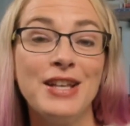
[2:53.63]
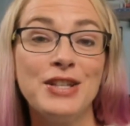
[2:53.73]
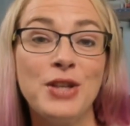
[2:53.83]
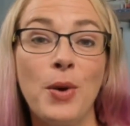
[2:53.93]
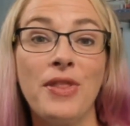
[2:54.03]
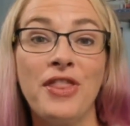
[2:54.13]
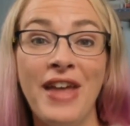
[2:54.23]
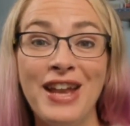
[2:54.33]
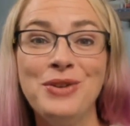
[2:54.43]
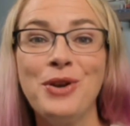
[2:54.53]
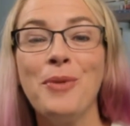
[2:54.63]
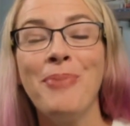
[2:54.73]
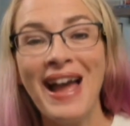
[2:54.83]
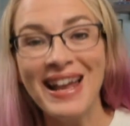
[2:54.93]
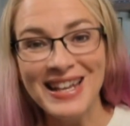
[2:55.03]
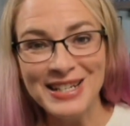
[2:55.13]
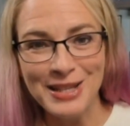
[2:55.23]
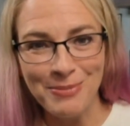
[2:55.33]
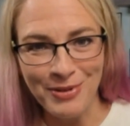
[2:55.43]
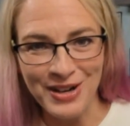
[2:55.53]
So then you go back into
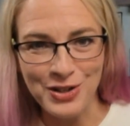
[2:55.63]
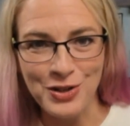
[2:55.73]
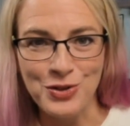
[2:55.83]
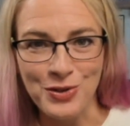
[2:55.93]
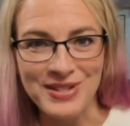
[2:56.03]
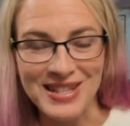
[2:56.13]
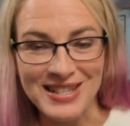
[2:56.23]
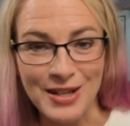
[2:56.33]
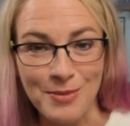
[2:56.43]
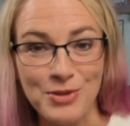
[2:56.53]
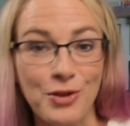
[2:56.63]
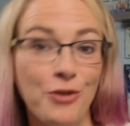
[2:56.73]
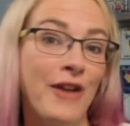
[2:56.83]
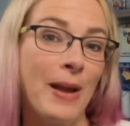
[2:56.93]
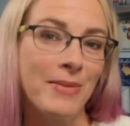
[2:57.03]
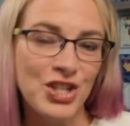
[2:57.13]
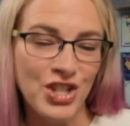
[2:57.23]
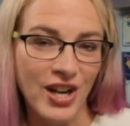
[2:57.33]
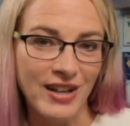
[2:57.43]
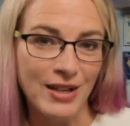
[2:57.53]
the parental control system. So Family
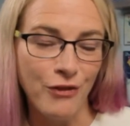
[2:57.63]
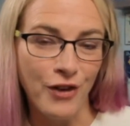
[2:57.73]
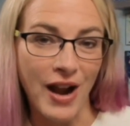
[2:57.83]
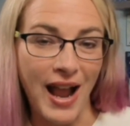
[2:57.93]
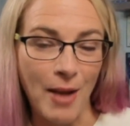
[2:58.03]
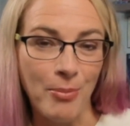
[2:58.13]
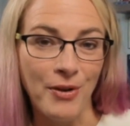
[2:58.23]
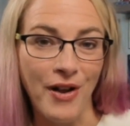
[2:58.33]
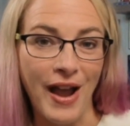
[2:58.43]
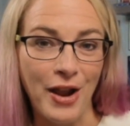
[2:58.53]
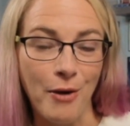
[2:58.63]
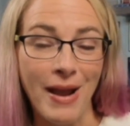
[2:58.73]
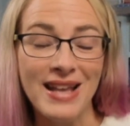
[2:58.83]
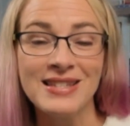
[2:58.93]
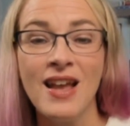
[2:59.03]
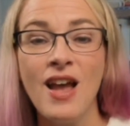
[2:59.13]
Sharing for Apple iOS,